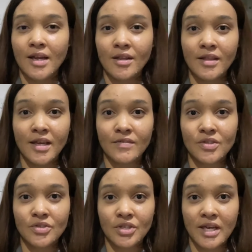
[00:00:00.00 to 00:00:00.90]
I don't think I've
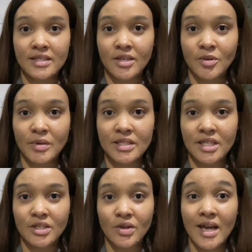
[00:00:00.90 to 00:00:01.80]
told you guys here on my
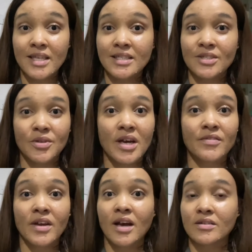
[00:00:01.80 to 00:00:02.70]
channel, I actually don't
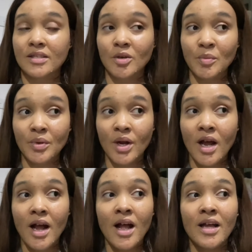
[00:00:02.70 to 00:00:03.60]
have a house help.
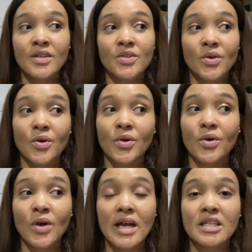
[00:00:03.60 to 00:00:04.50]

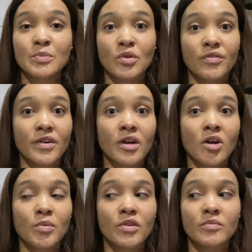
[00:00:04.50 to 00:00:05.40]
So, and it's been over a
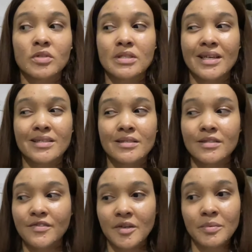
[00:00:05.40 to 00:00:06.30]
couple of months, like
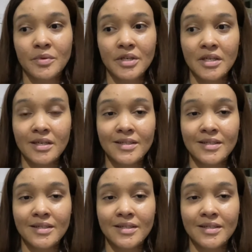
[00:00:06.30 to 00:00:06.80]
since February.